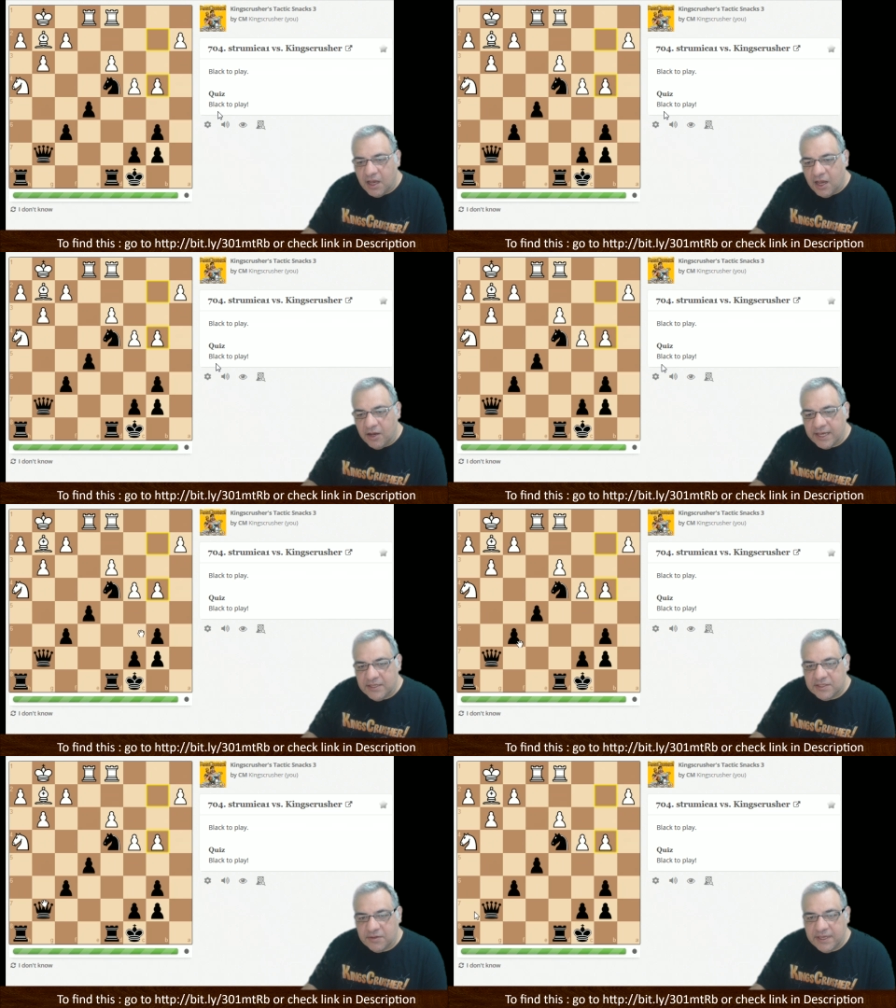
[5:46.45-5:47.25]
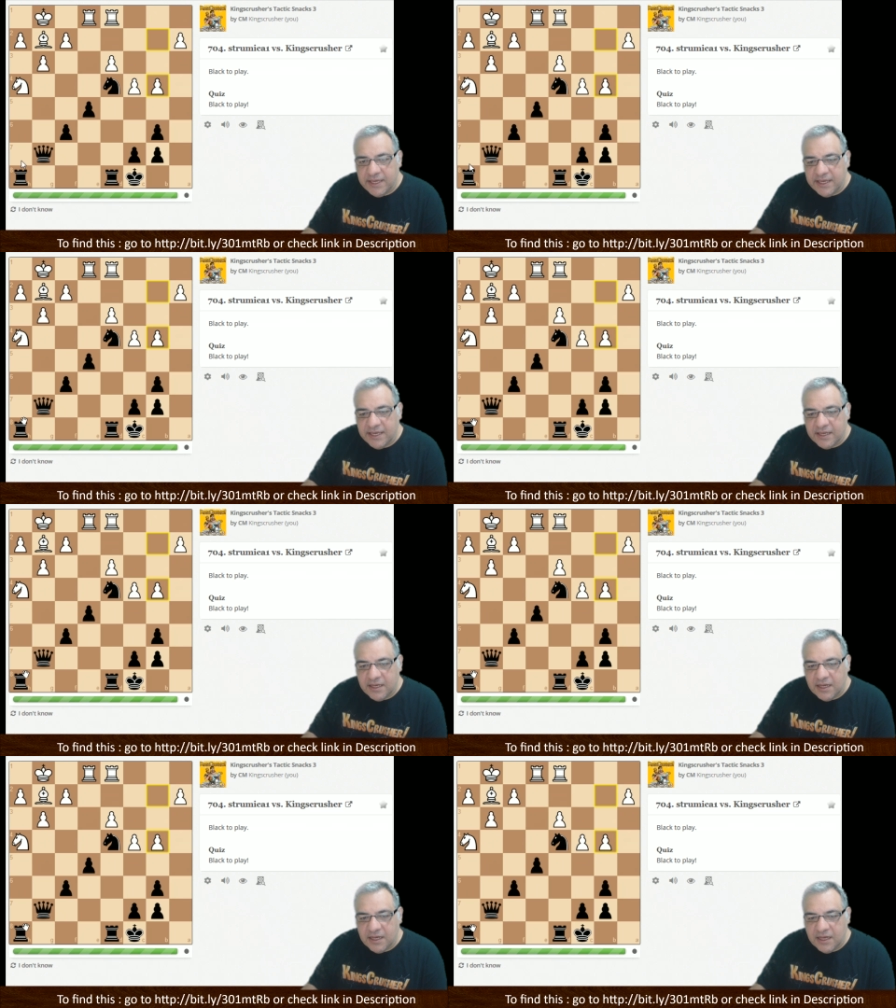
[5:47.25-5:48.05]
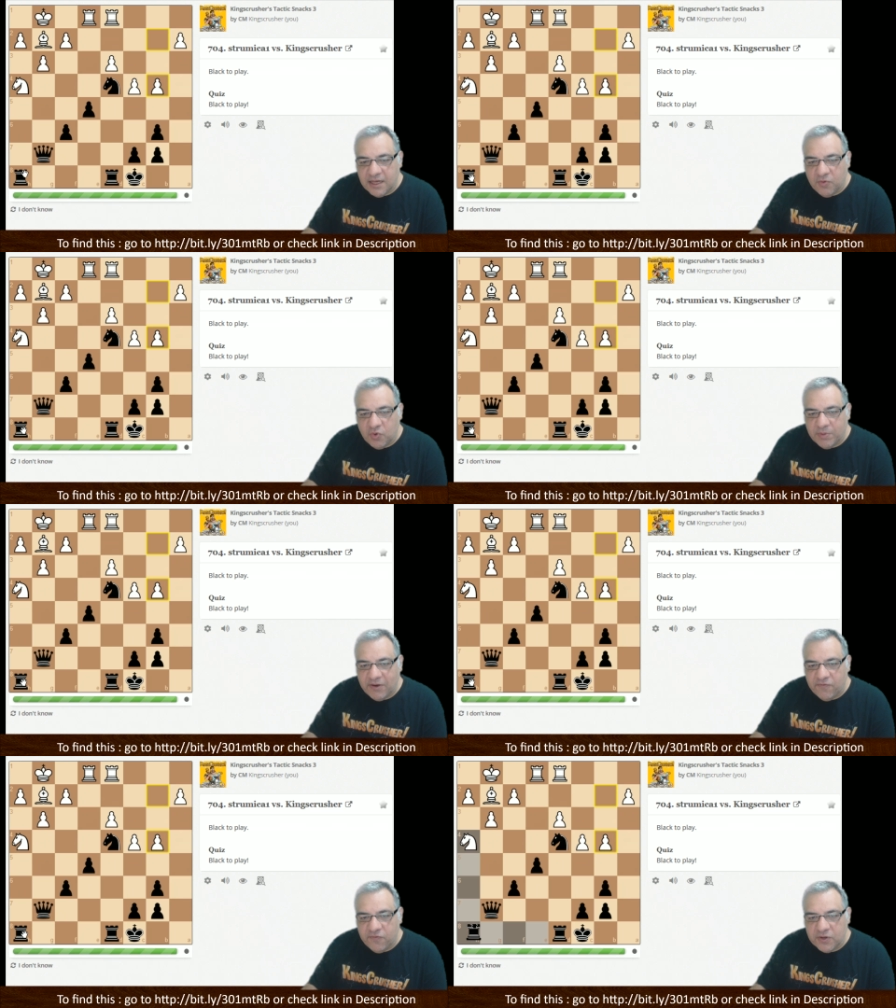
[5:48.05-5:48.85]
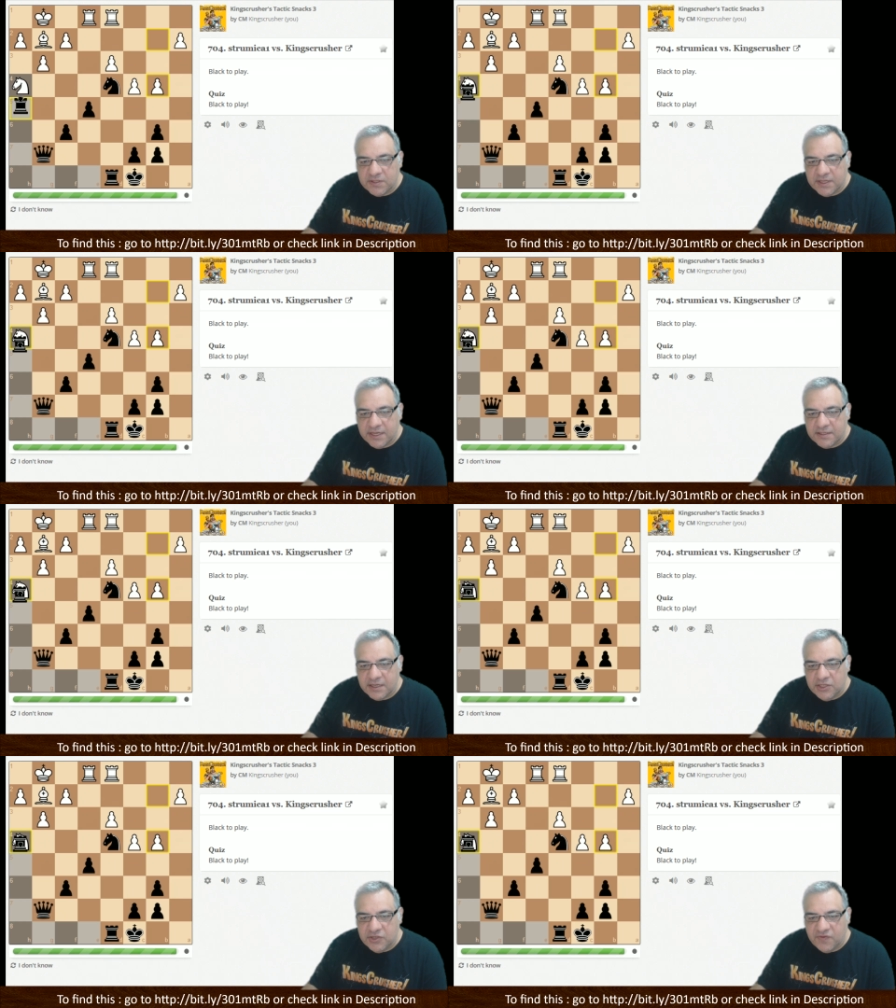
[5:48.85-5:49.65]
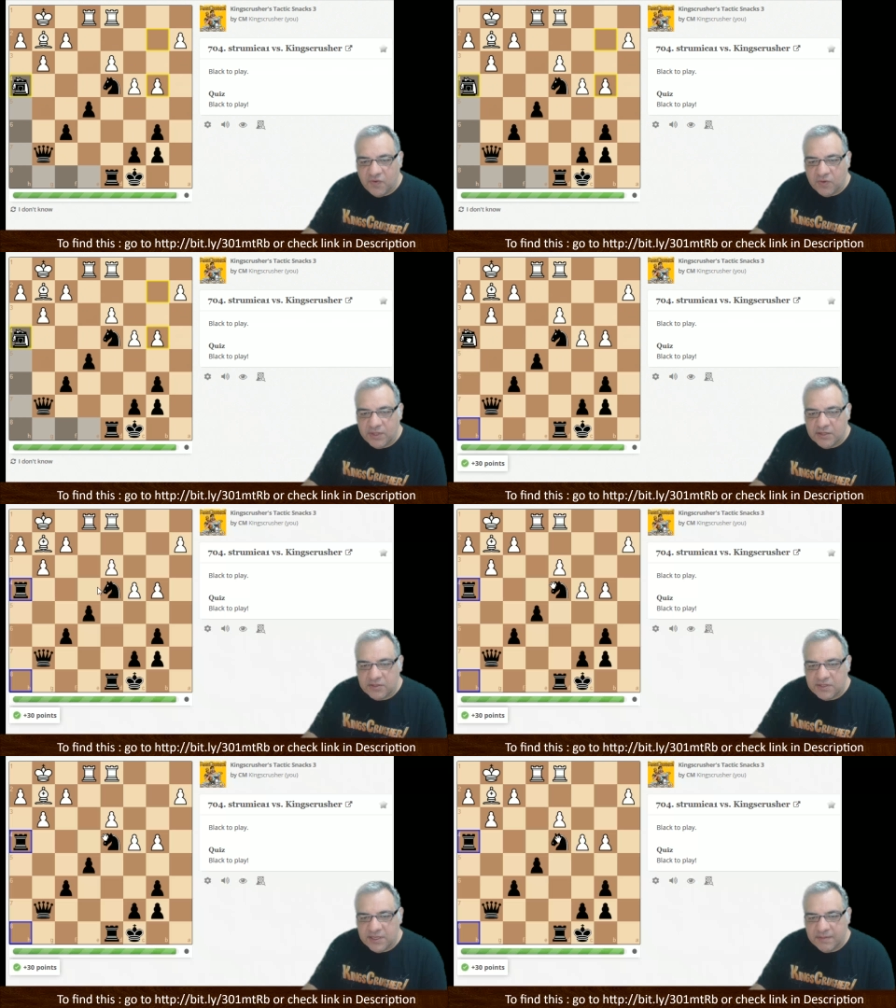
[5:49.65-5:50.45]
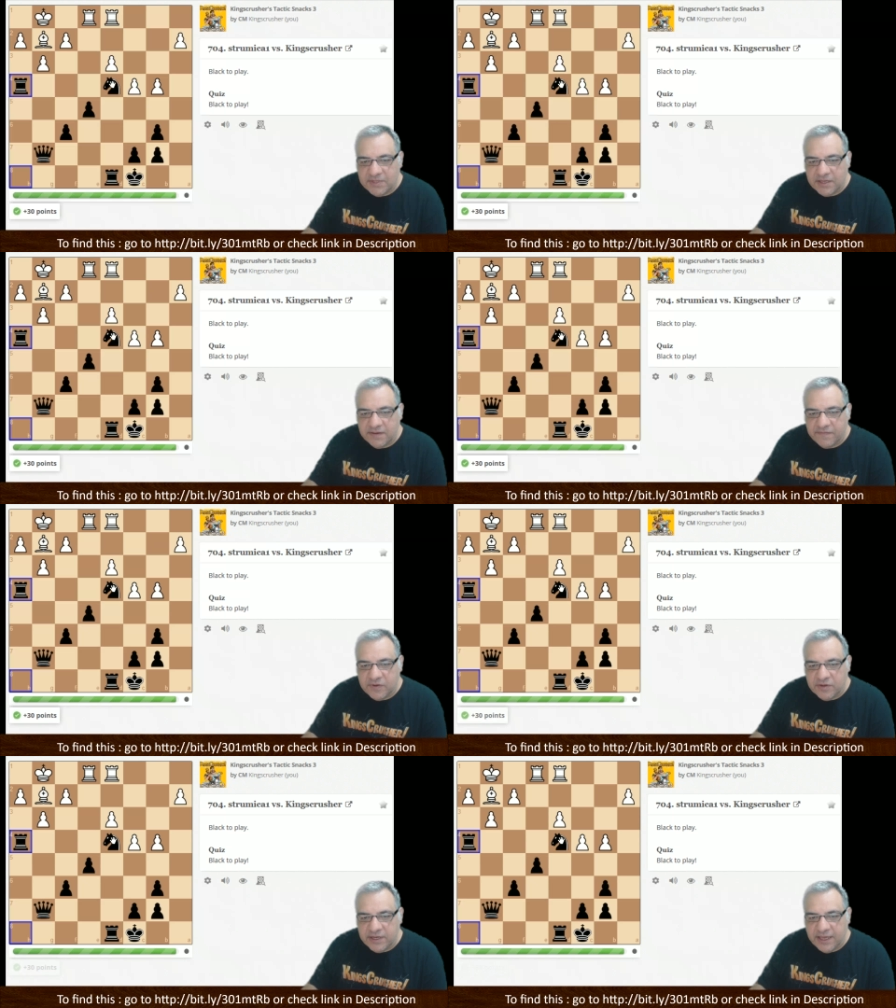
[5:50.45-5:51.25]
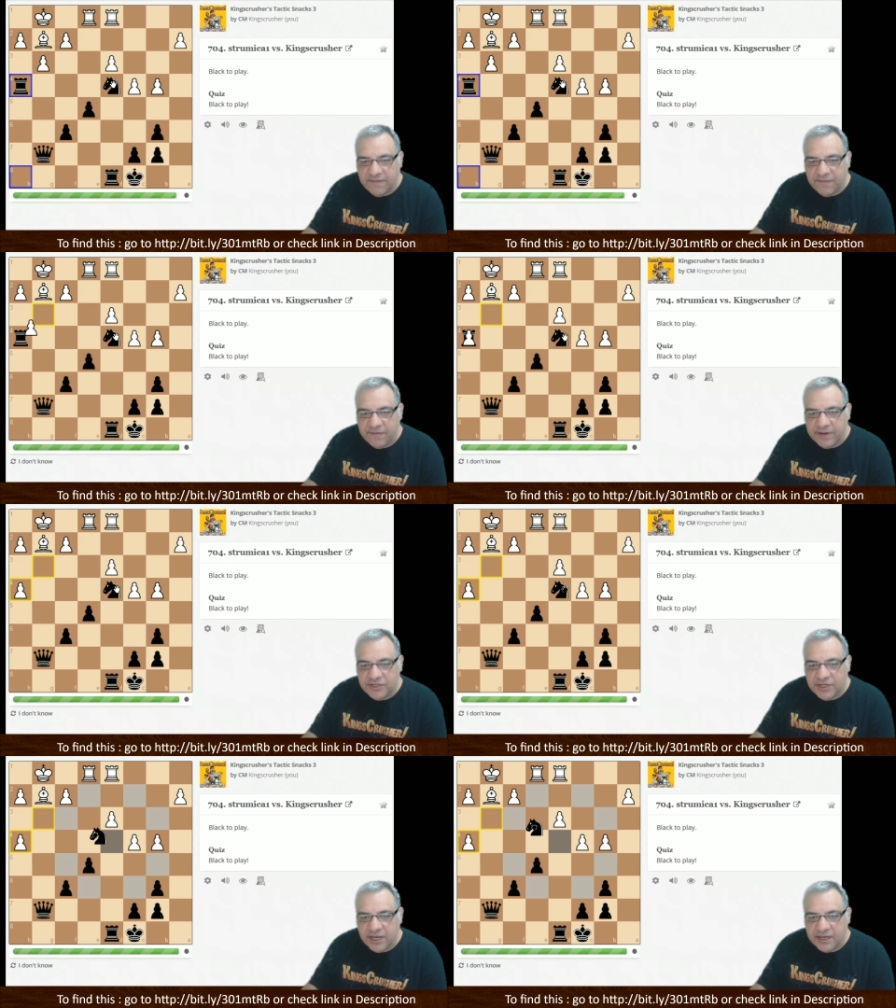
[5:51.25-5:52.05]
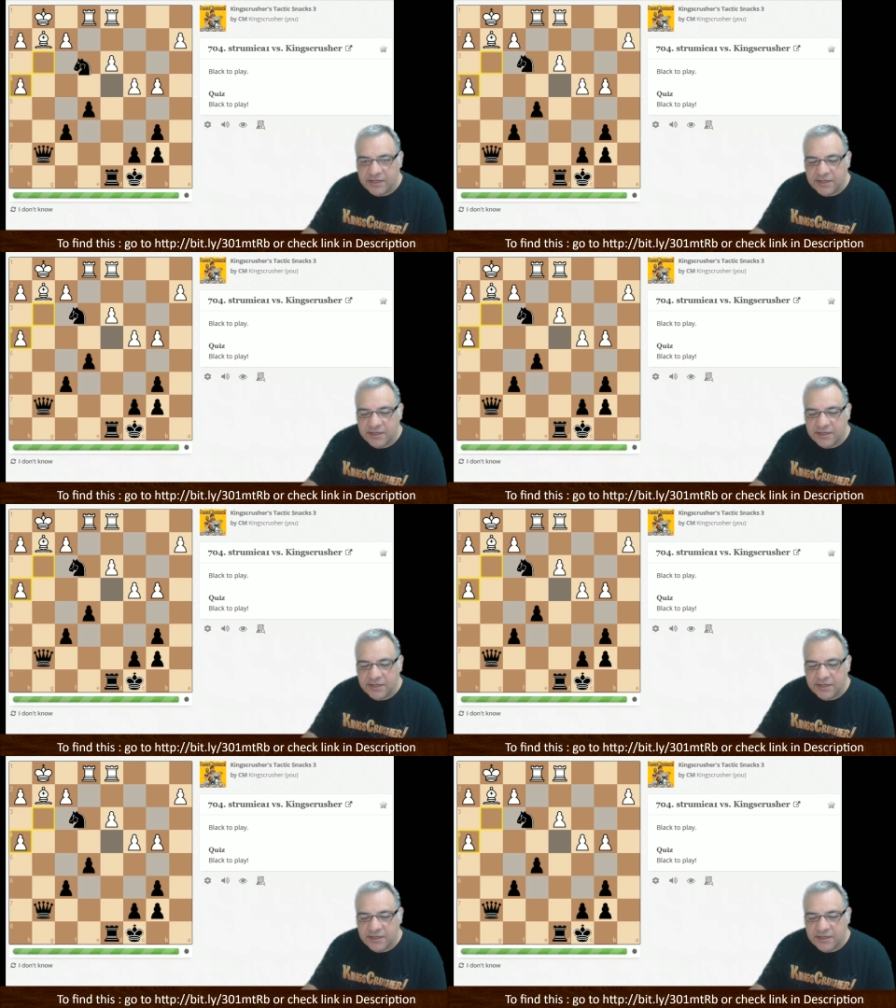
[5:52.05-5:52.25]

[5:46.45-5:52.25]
Okay, so here, what about rook takes h4? That looks tempting for knight f3 check.